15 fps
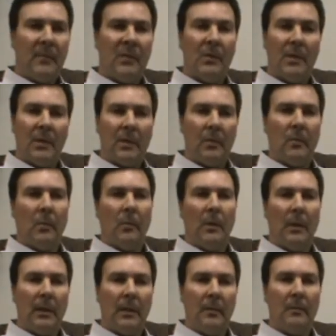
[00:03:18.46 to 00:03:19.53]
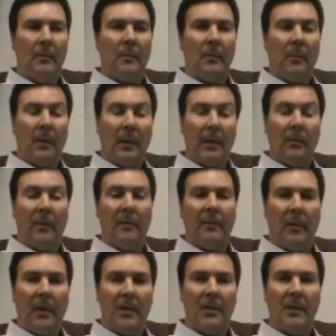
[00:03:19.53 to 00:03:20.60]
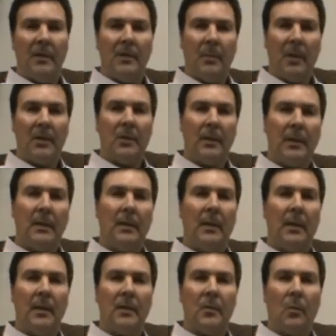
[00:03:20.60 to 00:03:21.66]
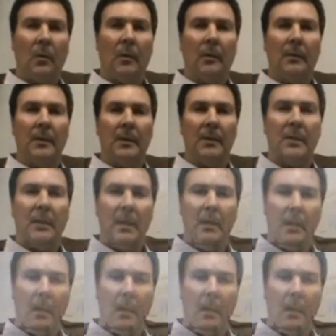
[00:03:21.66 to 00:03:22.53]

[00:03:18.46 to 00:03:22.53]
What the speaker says: is just really, really refreshing, especially in today's world, to see